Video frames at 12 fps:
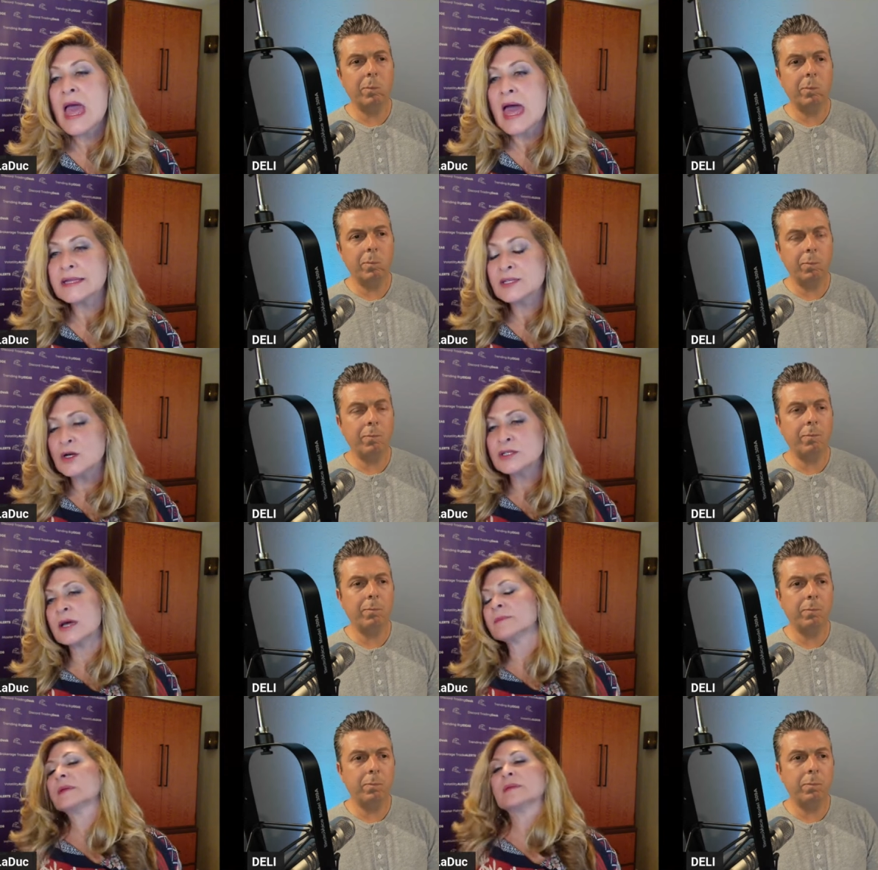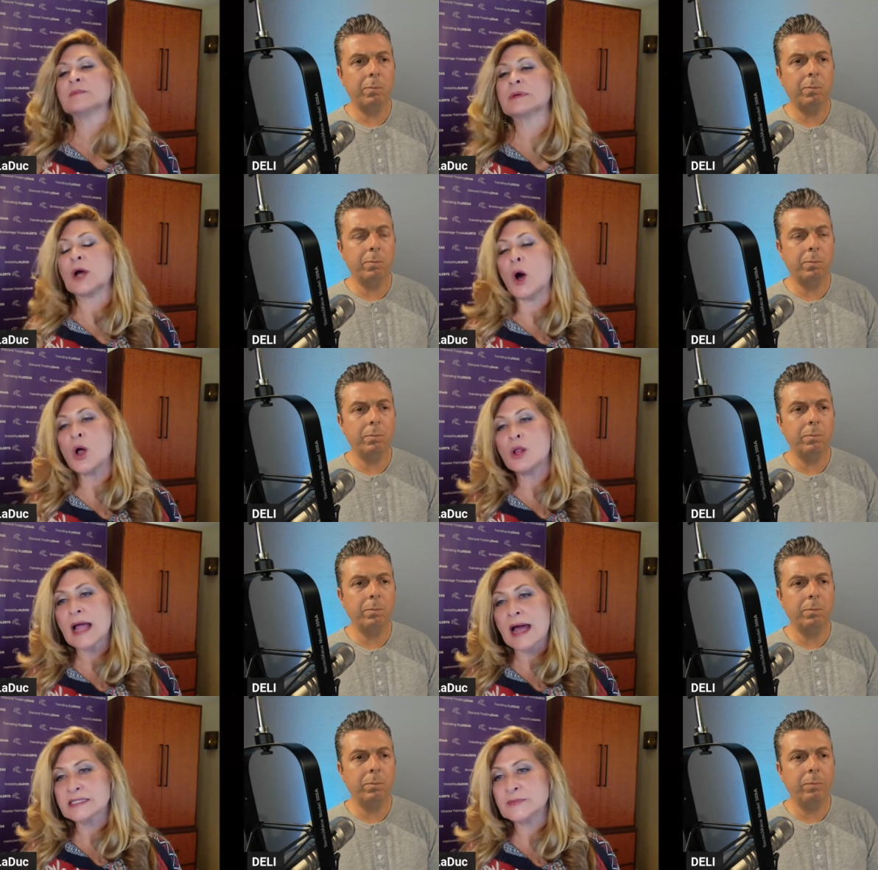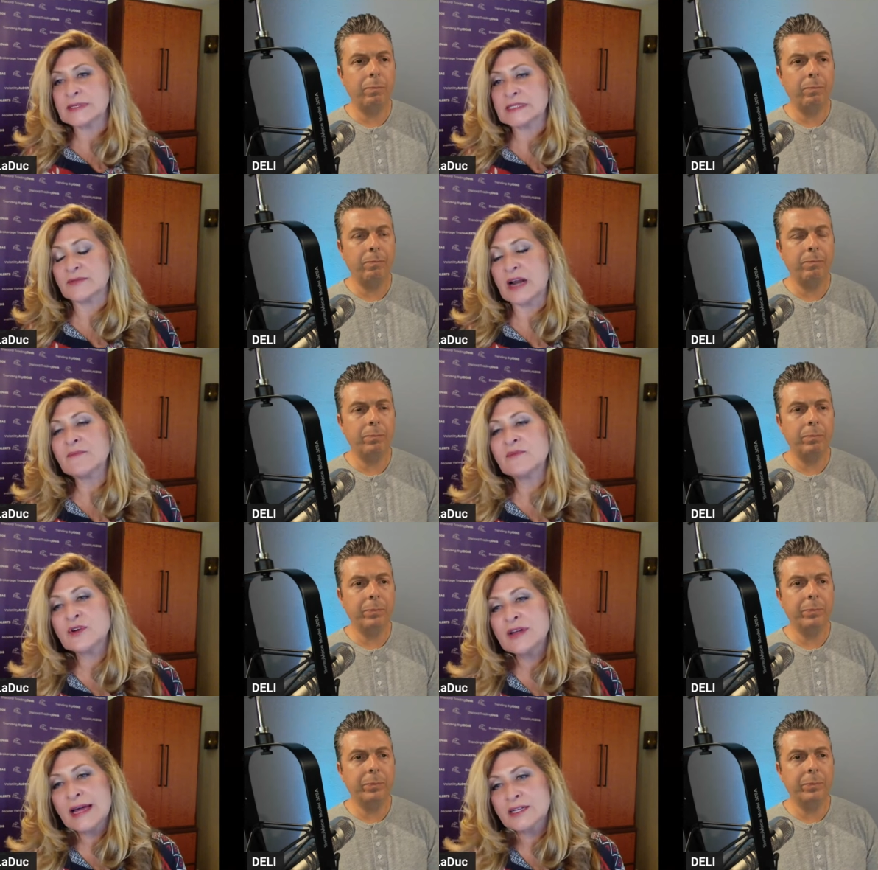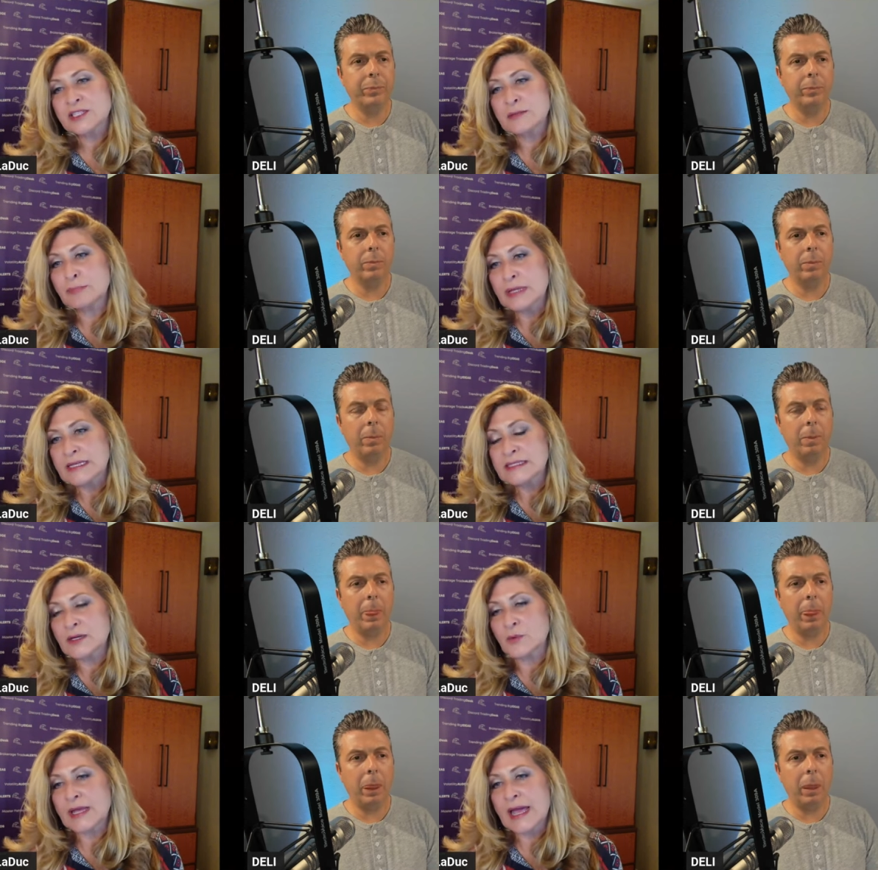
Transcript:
Speaker 1: And all, but all aspects of it. I'm very actually blessed that we